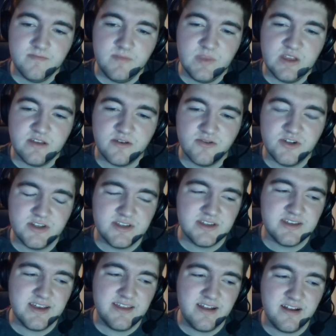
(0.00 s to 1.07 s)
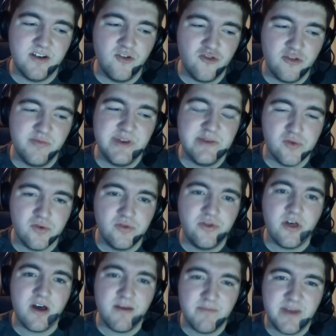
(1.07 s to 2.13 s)
So just to say that 100 people
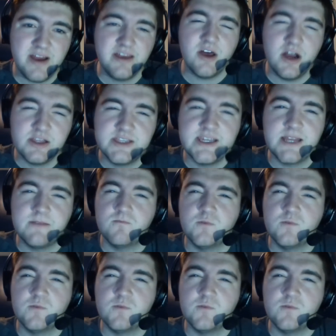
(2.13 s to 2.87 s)
thought my content